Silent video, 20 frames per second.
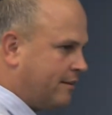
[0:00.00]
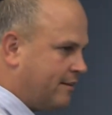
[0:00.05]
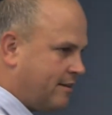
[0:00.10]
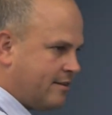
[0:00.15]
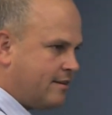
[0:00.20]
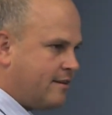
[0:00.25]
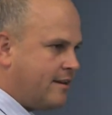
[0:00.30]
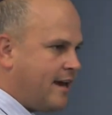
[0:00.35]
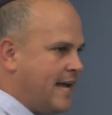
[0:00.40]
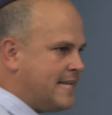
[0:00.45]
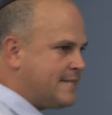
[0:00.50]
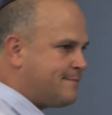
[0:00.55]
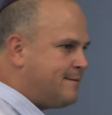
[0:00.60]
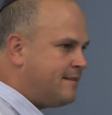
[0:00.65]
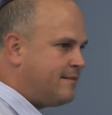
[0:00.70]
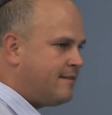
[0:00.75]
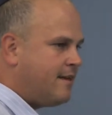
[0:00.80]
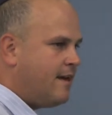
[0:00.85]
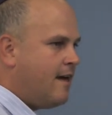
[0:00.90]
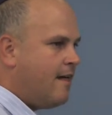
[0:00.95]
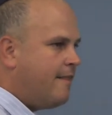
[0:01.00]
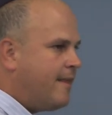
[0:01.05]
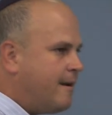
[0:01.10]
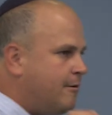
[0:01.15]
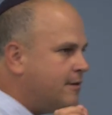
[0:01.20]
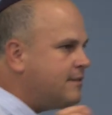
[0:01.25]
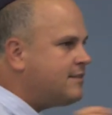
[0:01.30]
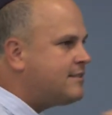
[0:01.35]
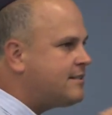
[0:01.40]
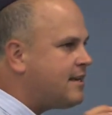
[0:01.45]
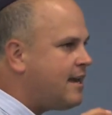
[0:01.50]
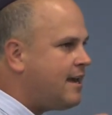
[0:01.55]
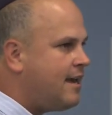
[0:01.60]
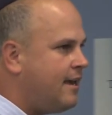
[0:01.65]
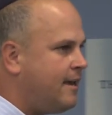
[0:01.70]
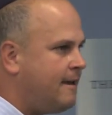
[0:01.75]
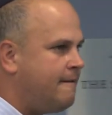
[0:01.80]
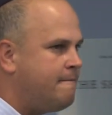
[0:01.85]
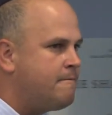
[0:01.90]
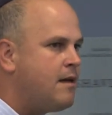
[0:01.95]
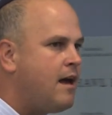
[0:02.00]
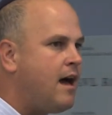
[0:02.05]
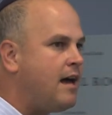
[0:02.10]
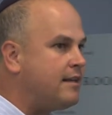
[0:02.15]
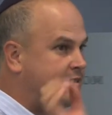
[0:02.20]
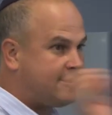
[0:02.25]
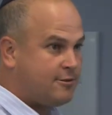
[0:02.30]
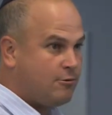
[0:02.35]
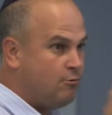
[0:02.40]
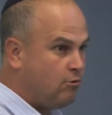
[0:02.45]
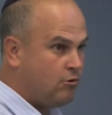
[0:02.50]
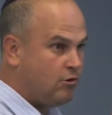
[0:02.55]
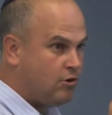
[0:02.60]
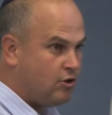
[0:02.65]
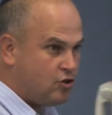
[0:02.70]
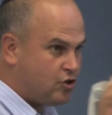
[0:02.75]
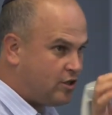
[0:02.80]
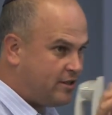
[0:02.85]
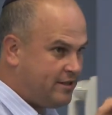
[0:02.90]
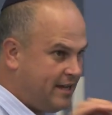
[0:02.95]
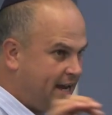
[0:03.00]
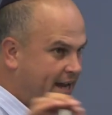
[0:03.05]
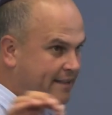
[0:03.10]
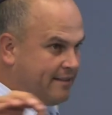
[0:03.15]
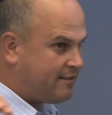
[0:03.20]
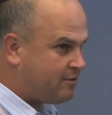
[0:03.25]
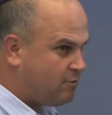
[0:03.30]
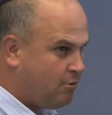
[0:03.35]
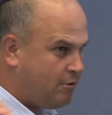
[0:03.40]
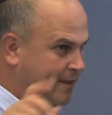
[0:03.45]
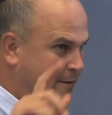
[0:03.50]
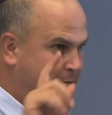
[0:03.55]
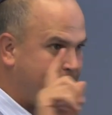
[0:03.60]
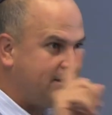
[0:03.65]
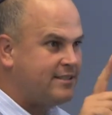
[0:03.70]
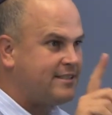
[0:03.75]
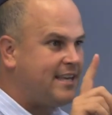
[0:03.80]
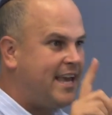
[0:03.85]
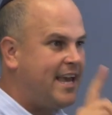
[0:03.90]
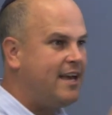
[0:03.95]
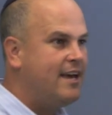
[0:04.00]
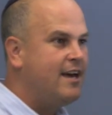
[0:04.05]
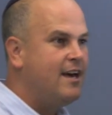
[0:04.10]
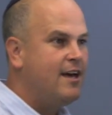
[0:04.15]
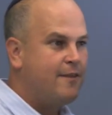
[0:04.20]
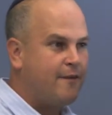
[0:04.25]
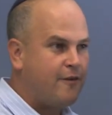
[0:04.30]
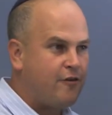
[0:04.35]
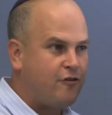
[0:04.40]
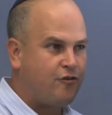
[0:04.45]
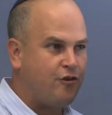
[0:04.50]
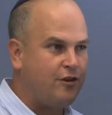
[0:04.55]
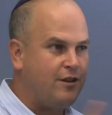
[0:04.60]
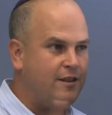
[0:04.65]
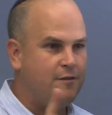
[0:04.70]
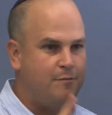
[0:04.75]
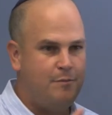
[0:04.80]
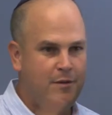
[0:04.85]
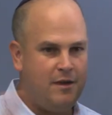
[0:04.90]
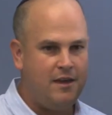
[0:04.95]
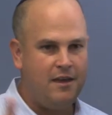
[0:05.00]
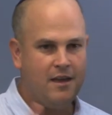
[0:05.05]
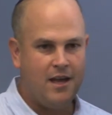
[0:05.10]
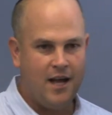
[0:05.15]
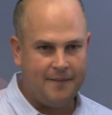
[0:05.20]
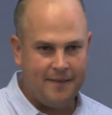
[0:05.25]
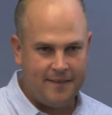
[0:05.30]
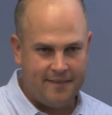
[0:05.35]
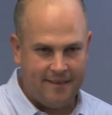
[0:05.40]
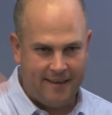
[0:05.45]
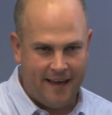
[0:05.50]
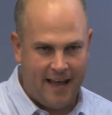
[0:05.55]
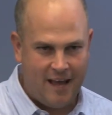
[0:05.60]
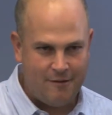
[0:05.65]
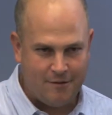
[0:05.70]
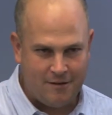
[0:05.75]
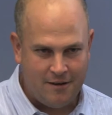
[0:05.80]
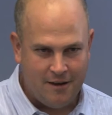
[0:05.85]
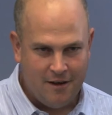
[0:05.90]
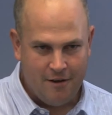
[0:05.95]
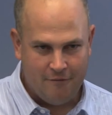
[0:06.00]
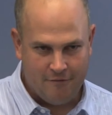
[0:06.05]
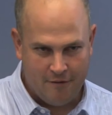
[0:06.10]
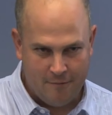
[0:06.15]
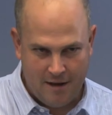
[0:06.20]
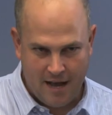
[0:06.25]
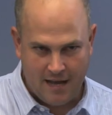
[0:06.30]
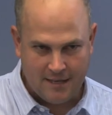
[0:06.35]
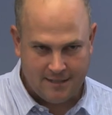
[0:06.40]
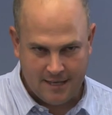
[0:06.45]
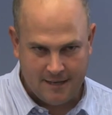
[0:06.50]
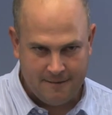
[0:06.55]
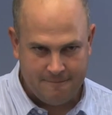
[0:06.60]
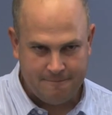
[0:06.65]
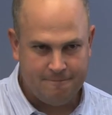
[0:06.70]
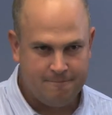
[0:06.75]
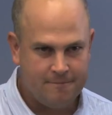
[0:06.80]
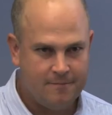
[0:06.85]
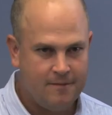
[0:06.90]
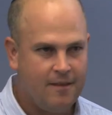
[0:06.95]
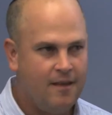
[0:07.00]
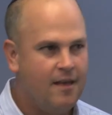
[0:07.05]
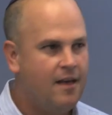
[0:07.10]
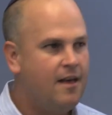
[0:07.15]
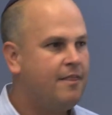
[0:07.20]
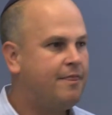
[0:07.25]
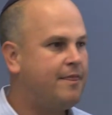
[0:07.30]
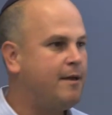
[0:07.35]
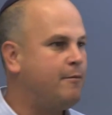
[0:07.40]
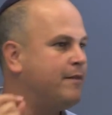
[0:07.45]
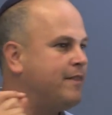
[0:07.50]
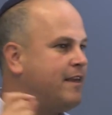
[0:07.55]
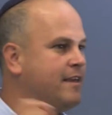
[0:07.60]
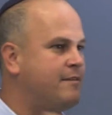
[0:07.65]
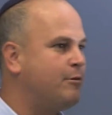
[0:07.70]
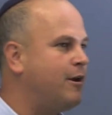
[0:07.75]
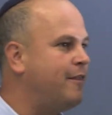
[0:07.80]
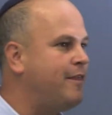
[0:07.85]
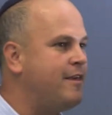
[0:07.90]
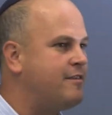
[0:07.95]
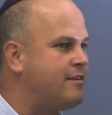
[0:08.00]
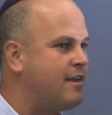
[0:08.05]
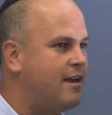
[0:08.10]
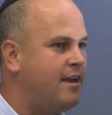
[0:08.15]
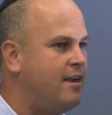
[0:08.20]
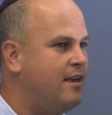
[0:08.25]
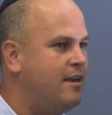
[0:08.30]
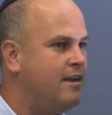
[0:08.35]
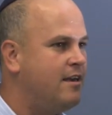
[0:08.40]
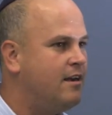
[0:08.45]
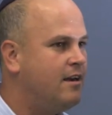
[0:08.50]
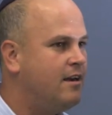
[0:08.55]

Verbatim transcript: disengagement. They weren't saying asul shatiyat natkut. They weren't saying there shouldn't be a disengagement from Gaza. They, what, they, what do they say?